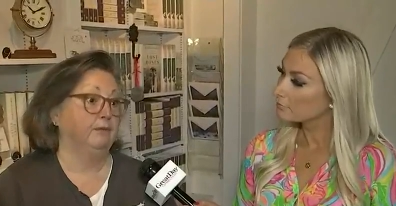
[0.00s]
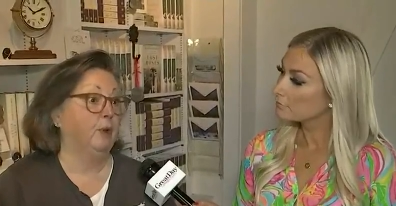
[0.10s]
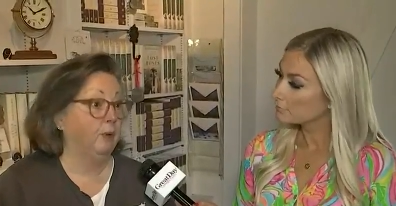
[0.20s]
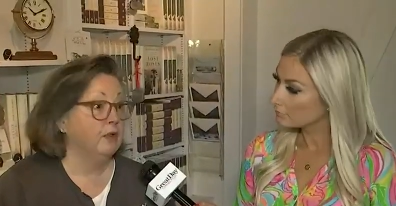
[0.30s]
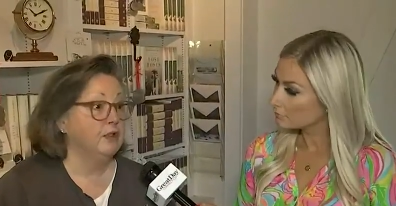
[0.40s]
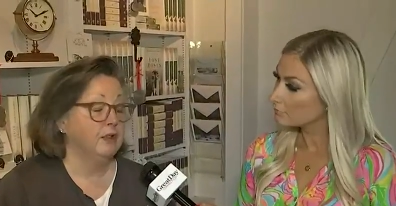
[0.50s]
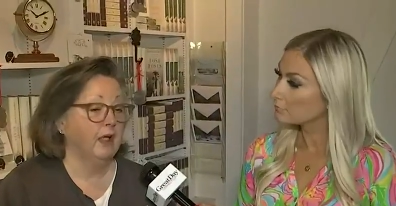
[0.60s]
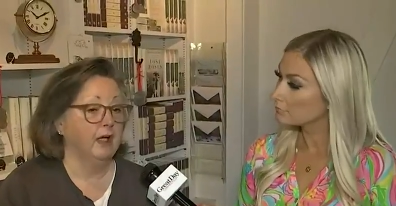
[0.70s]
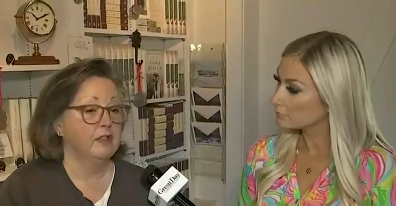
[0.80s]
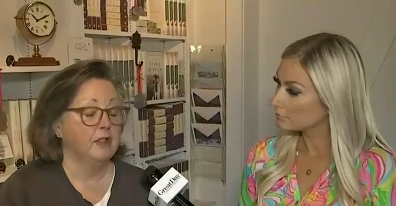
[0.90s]

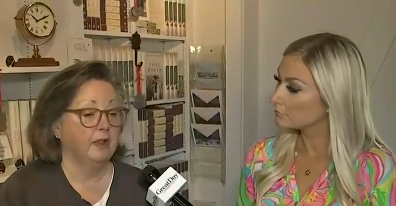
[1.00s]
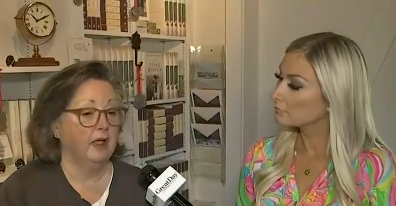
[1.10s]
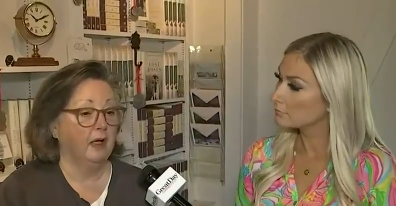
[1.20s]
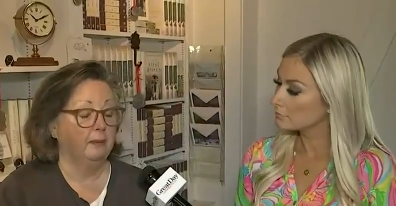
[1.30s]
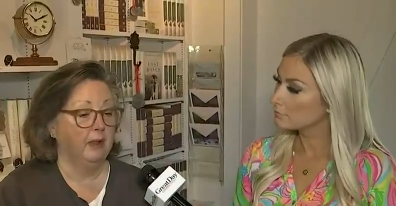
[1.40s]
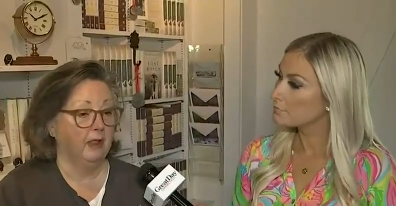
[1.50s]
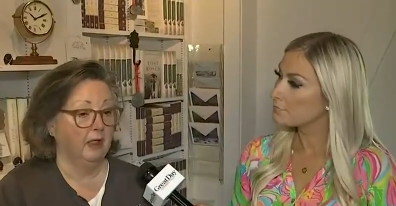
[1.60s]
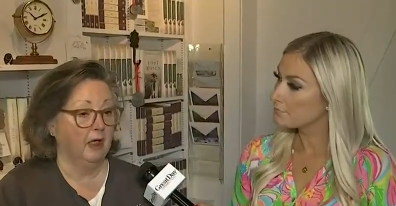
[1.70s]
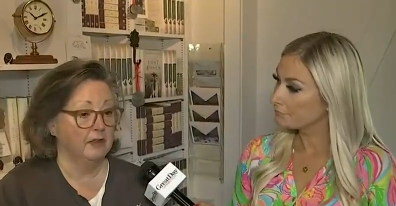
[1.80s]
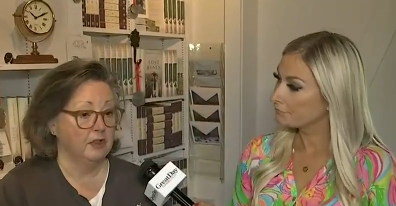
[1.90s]
Speaker 1: tortured actually um, in a
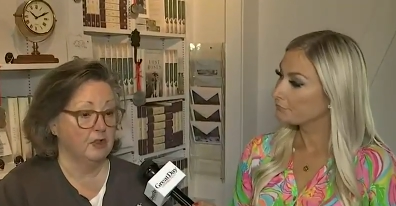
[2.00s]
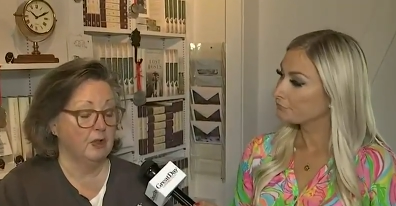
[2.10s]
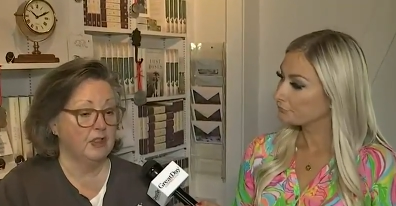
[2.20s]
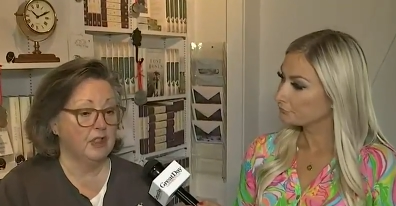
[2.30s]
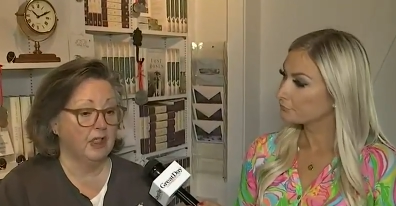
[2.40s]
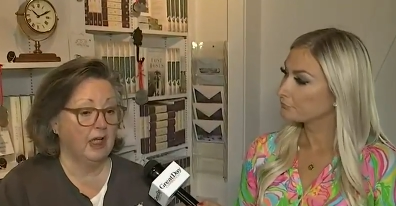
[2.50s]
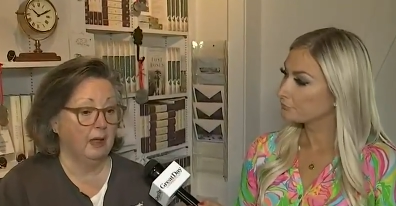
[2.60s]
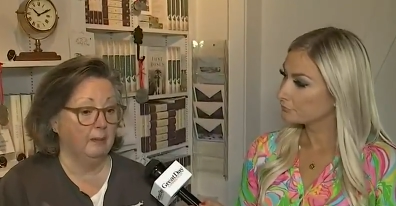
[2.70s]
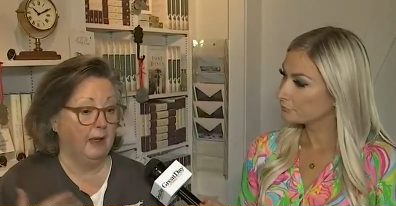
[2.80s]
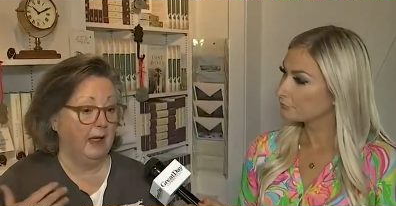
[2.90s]
concentration
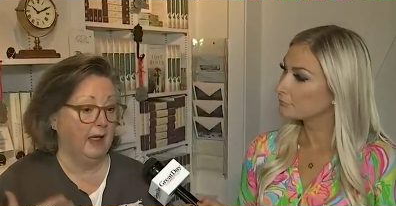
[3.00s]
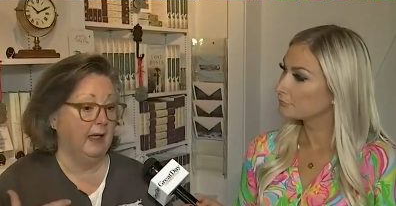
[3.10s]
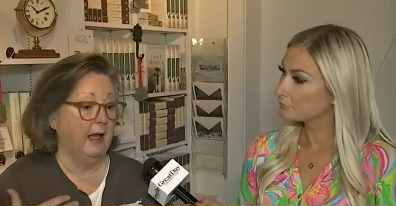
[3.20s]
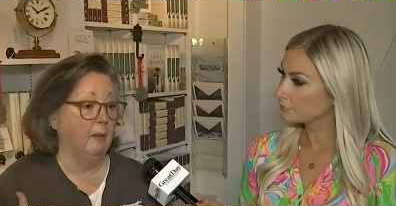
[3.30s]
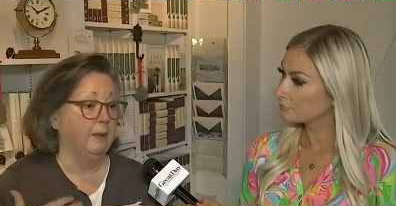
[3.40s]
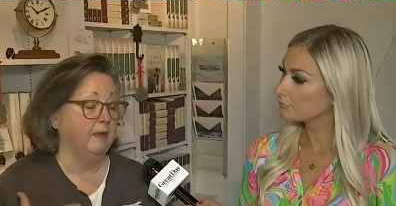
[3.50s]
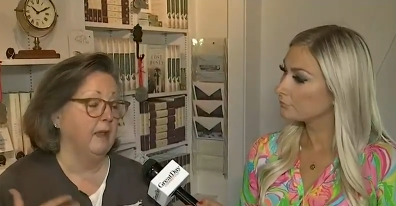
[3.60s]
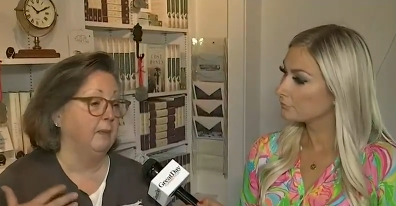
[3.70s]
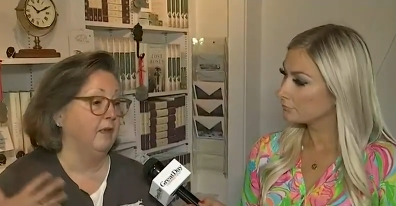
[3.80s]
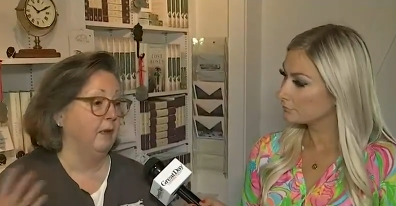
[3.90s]
camp and helping
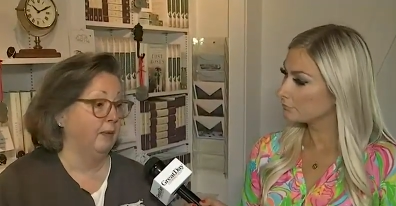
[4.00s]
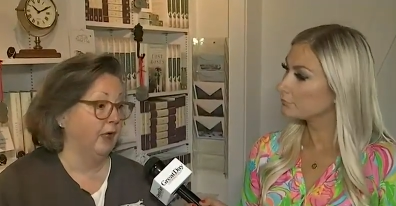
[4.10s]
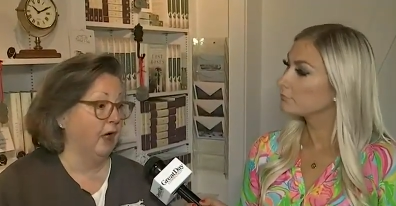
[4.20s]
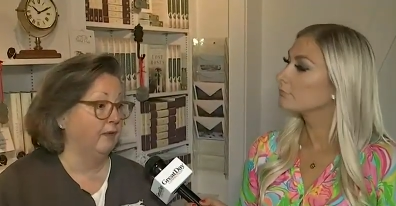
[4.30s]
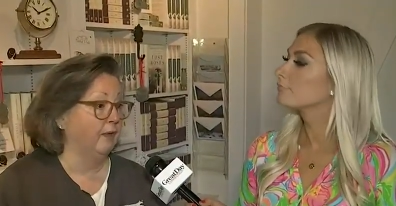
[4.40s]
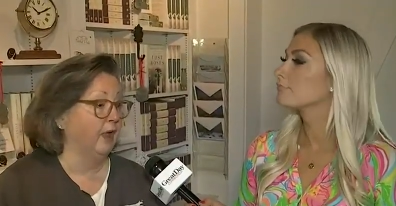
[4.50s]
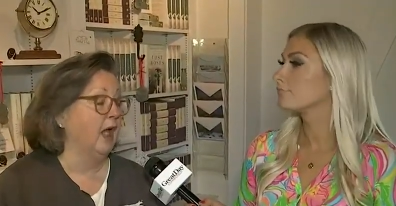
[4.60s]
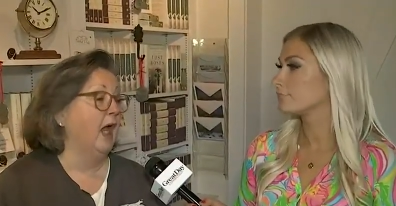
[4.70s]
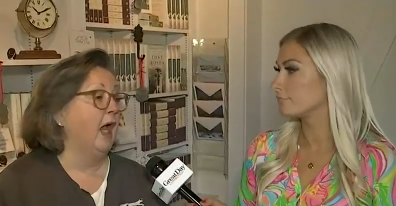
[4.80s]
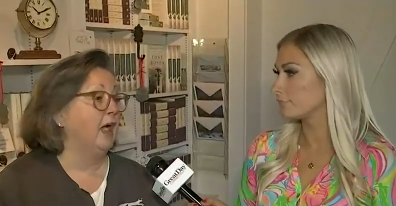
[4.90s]
them in their recovery. Mm
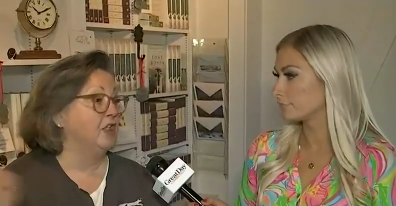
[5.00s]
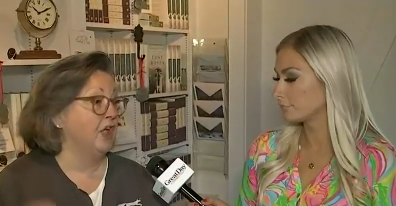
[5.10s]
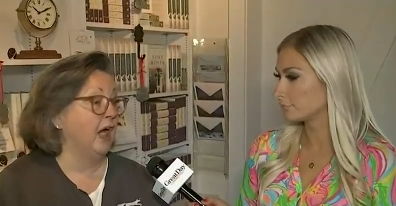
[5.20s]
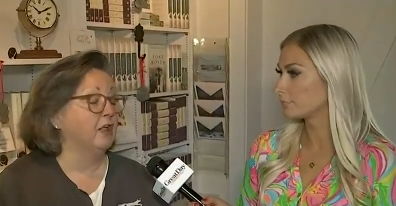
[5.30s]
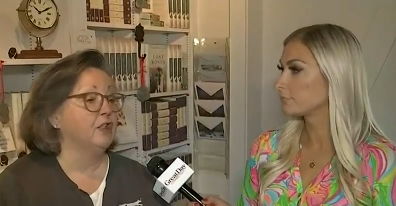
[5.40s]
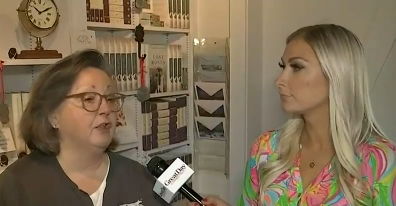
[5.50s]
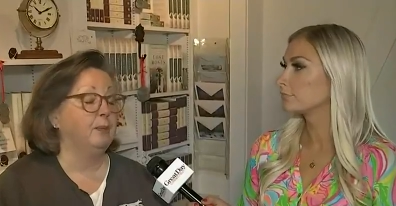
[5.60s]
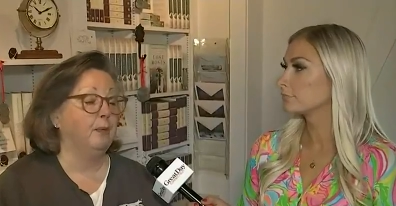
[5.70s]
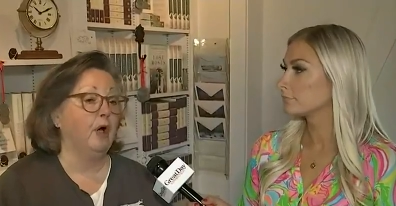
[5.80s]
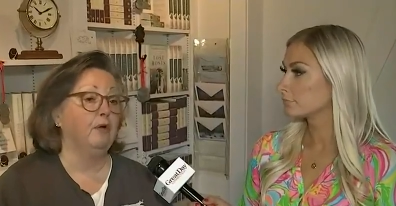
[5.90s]
-hmm. And she actually
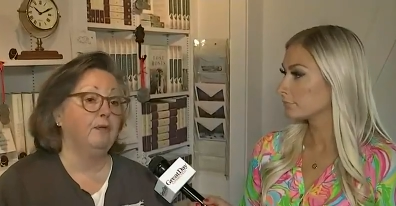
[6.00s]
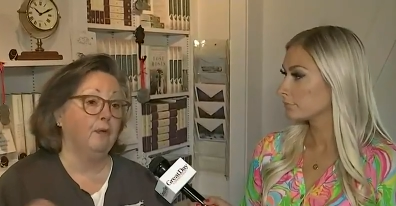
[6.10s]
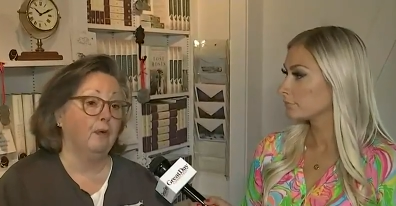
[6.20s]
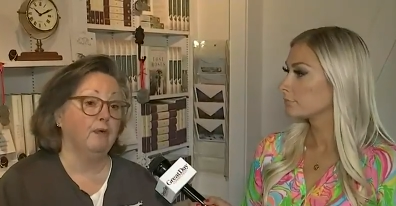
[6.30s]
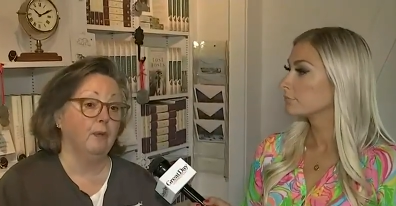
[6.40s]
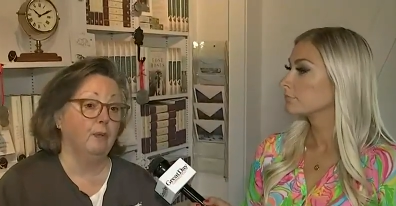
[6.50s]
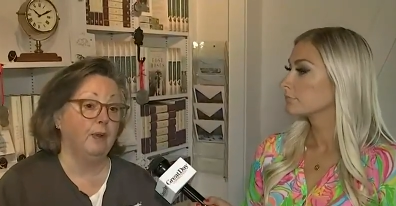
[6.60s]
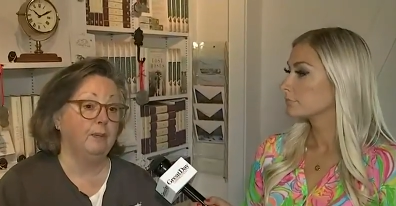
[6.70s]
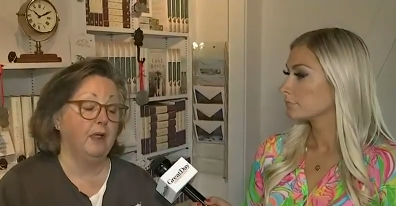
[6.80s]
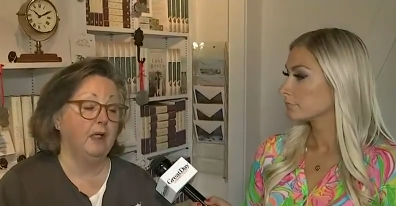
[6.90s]
brought four of the
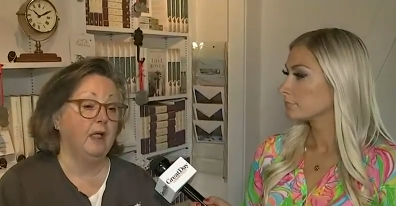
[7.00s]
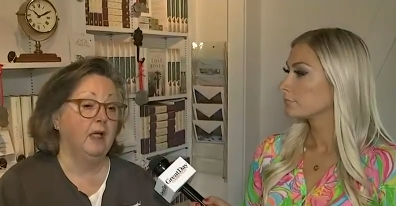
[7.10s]
women